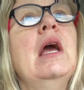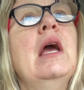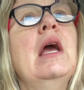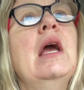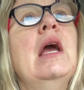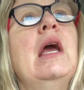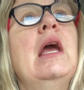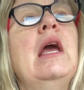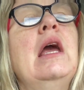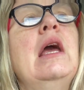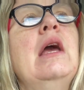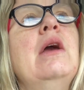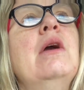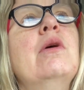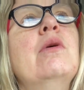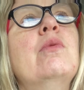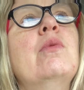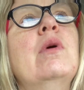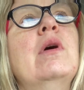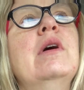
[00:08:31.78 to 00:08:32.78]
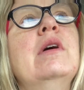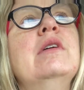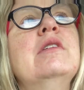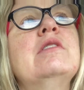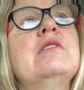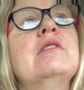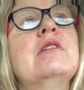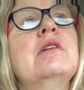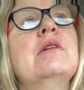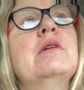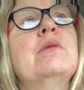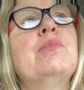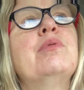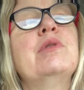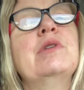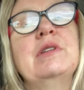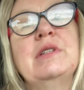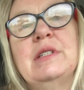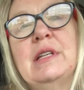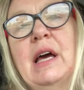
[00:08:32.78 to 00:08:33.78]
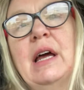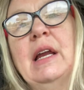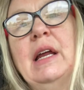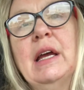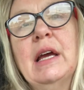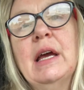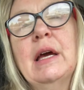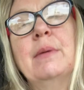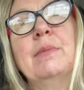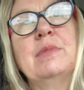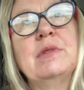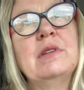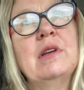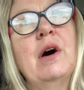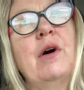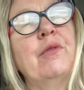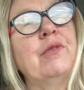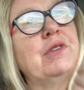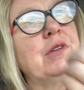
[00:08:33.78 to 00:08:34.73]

he was presenting himself